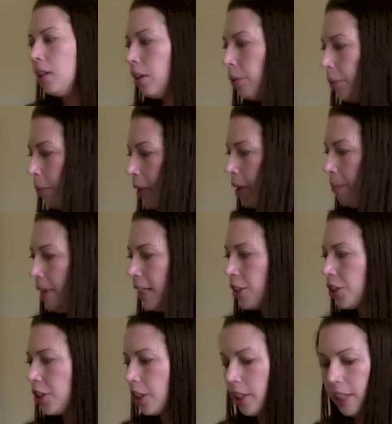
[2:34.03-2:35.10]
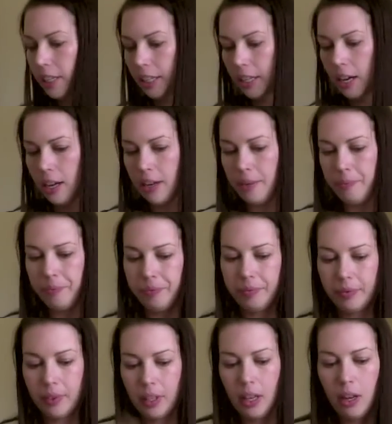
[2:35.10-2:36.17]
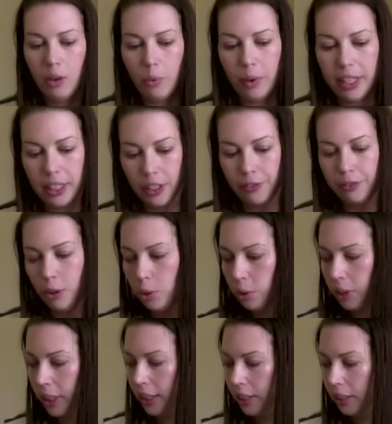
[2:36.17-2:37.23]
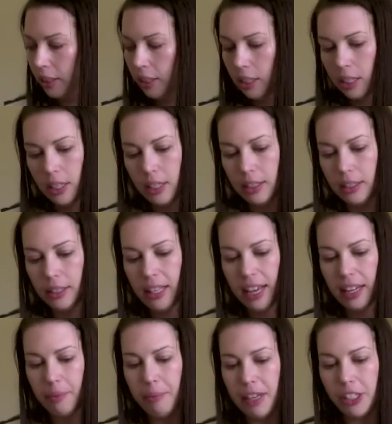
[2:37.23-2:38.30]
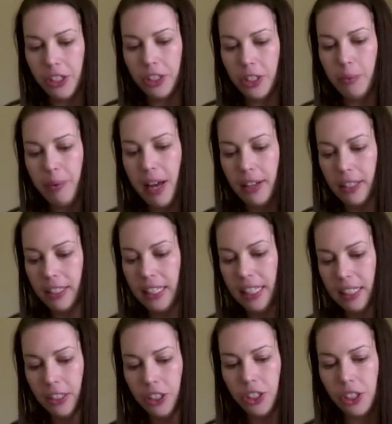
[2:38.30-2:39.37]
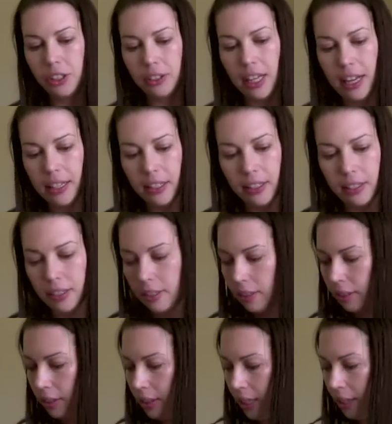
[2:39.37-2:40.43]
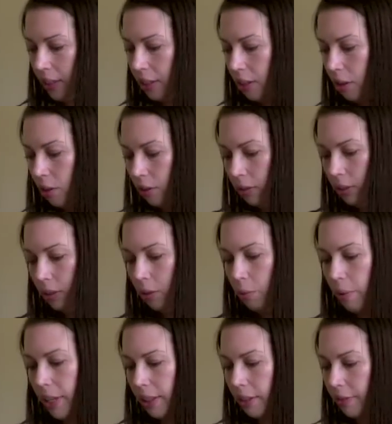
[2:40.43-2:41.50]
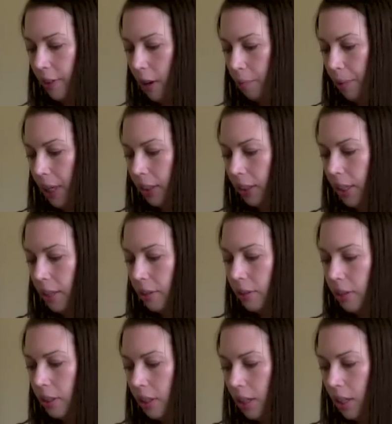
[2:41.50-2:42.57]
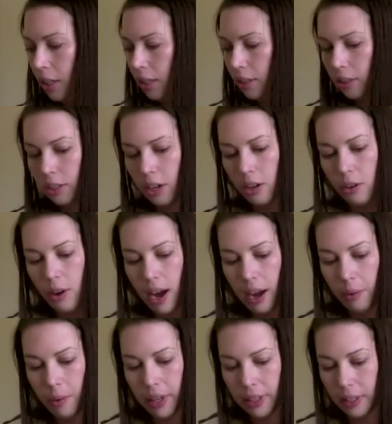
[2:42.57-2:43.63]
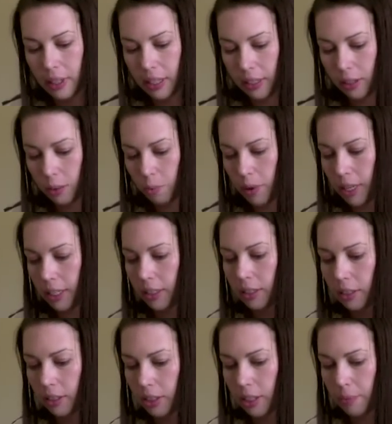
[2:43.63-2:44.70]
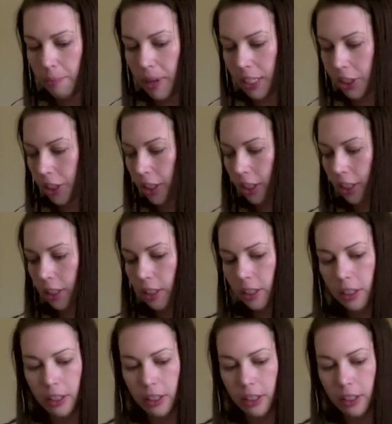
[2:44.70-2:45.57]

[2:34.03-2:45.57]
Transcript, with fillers: We want to make sure it, when it's folded, that it measures about 1 inch less than the width of our pillow. So I want this one to measure